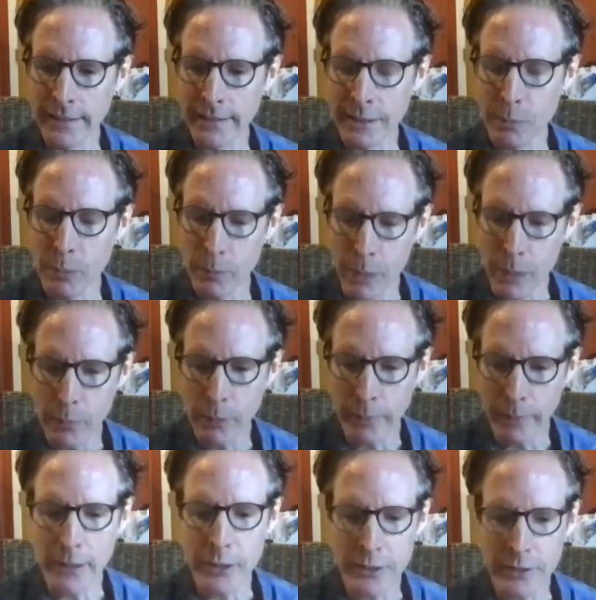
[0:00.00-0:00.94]
premiere
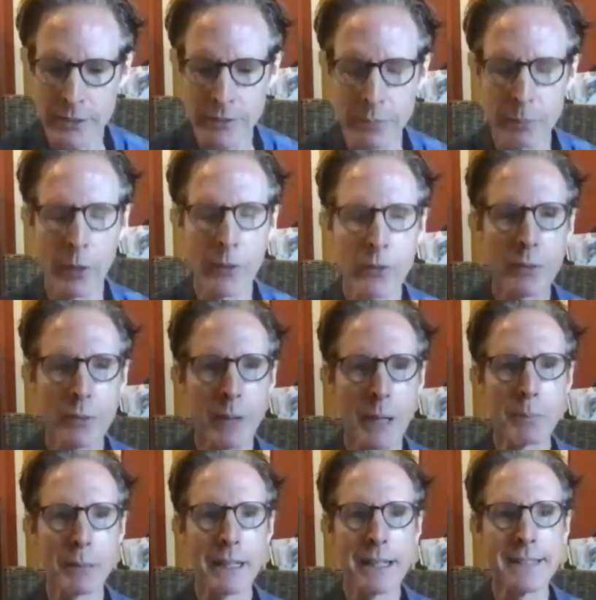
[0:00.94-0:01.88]
productions of both of my
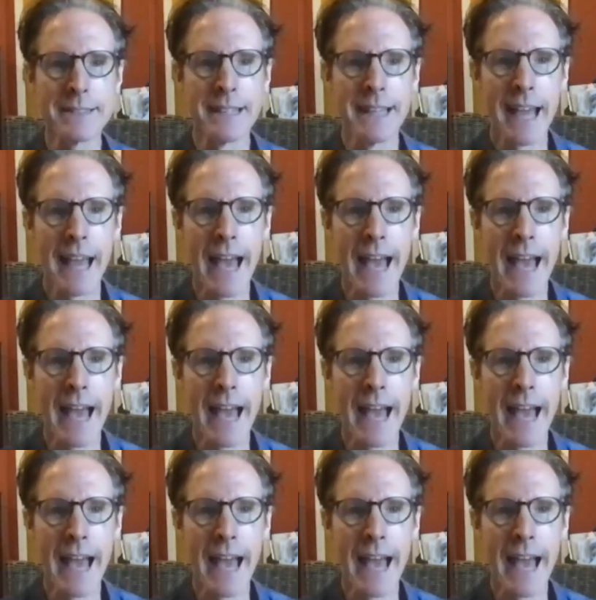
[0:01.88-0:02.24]
plays,